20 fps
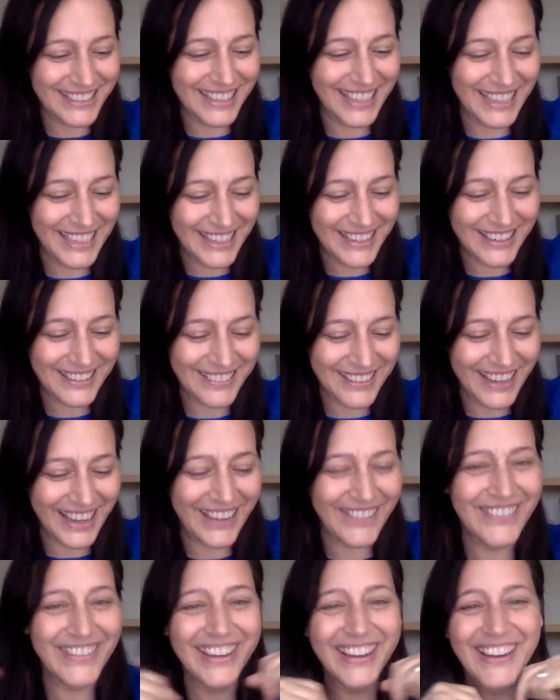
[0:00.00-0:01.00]
Like,
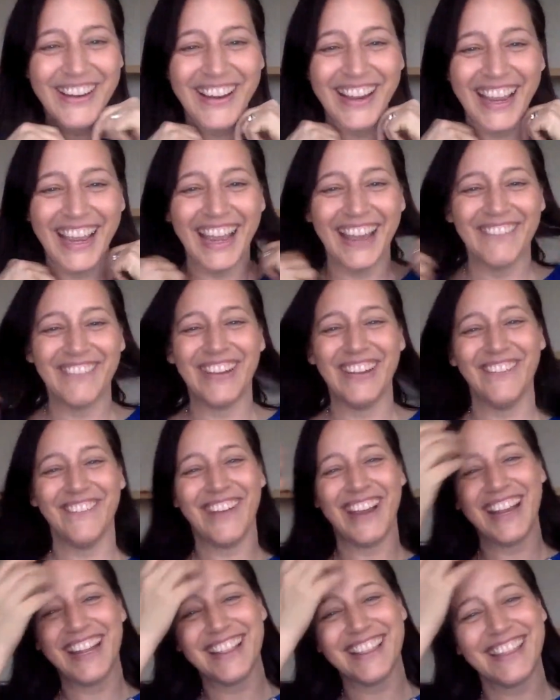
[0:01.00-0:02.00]

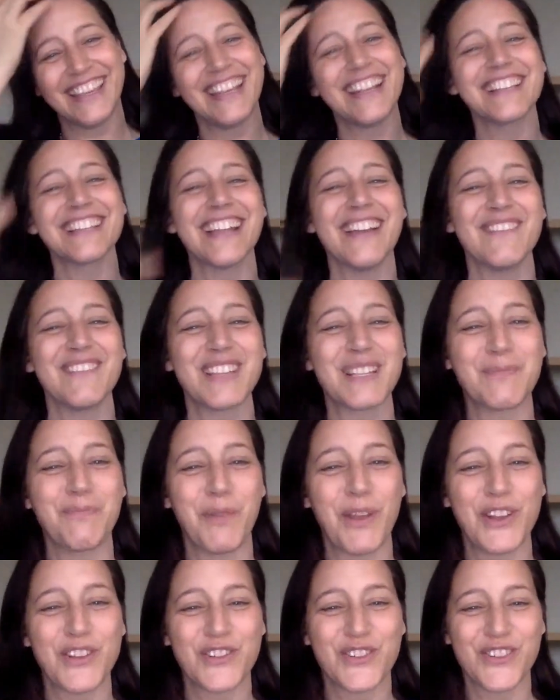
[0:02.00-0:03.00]
heavyweight things, and I'm
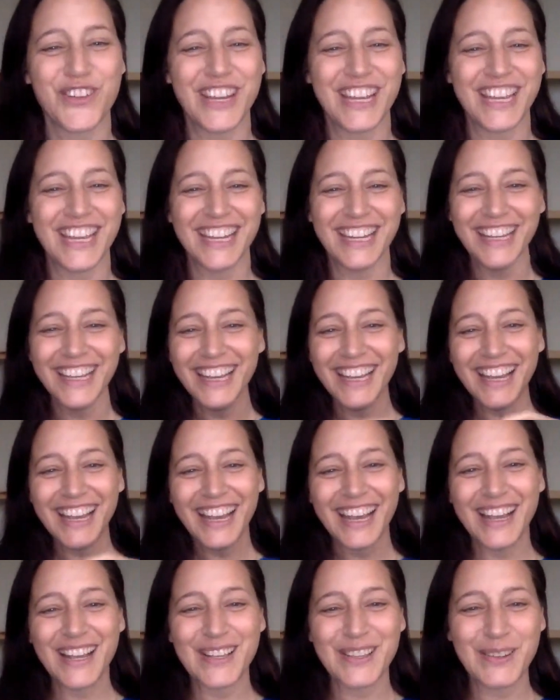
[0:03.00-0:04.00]
just picturing it
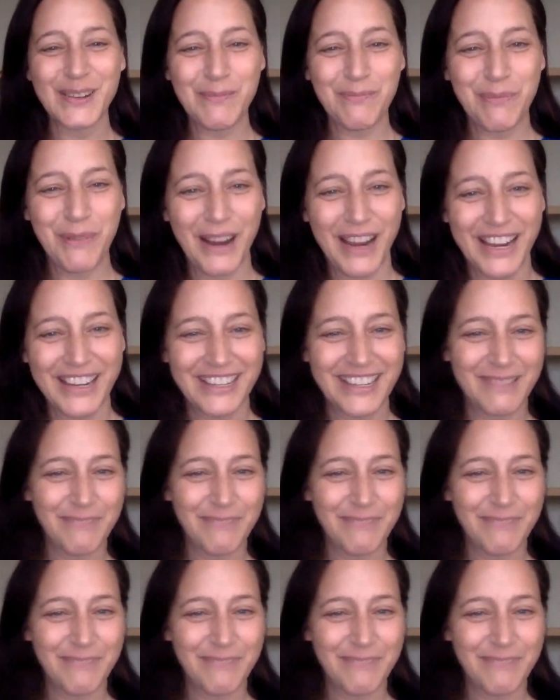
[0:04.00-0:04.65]
as they're praying.